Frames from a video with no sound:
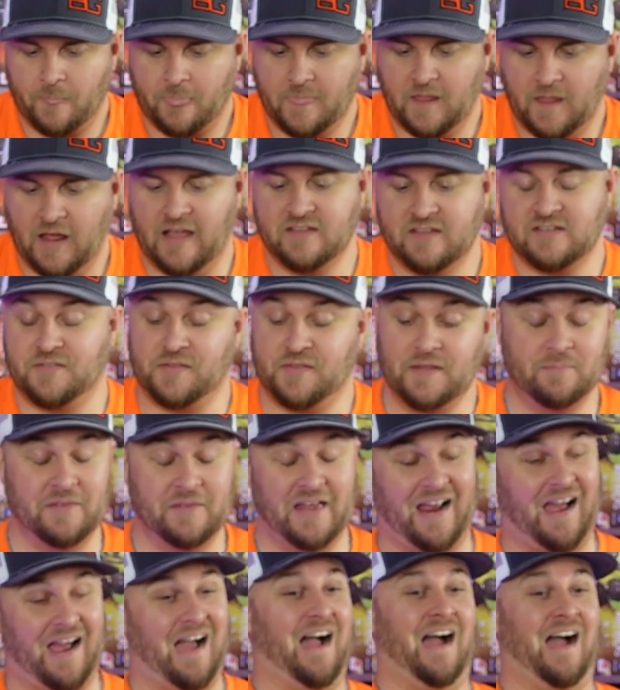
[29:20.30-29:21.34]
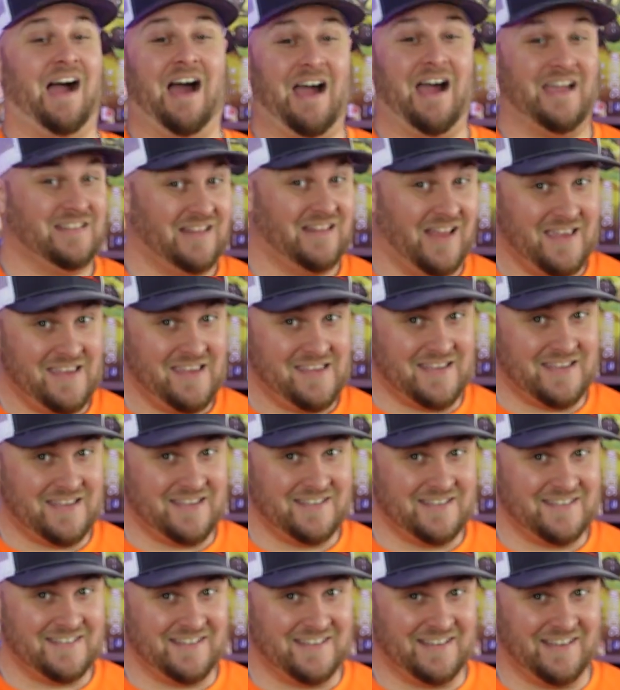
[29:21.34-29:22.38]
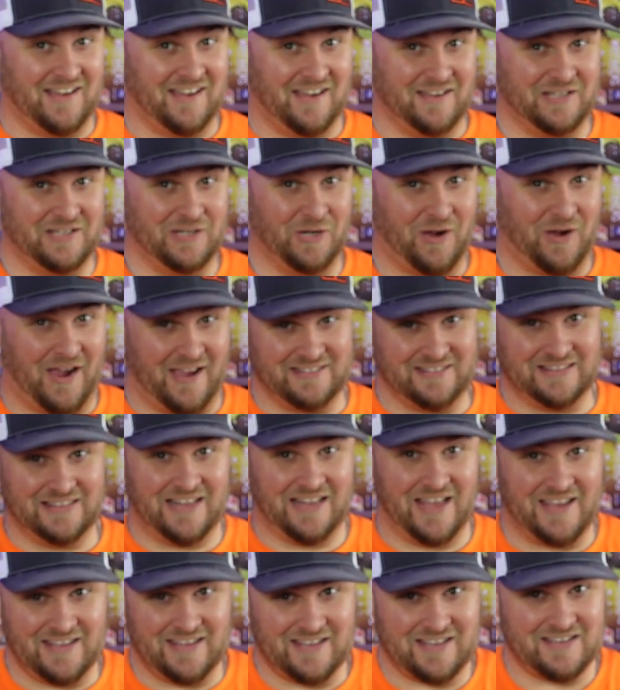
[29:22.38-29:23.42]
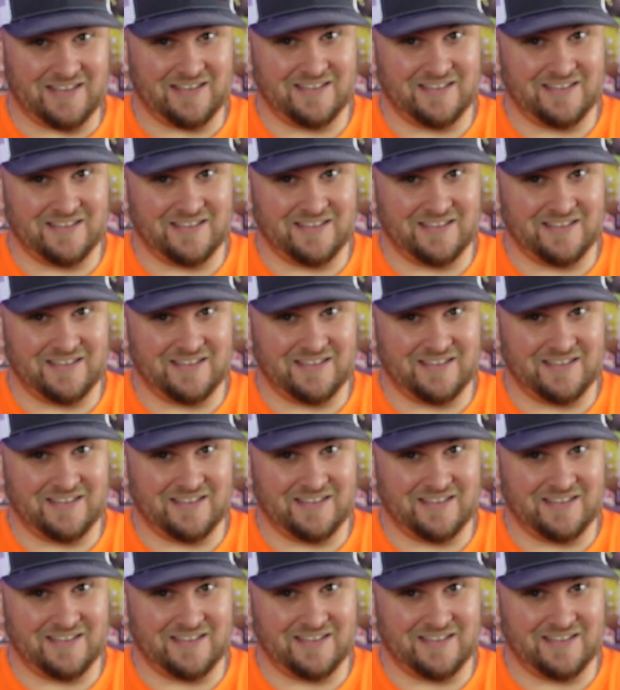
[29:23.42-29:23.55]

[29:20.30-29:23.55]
has a theme that I like. You know, I like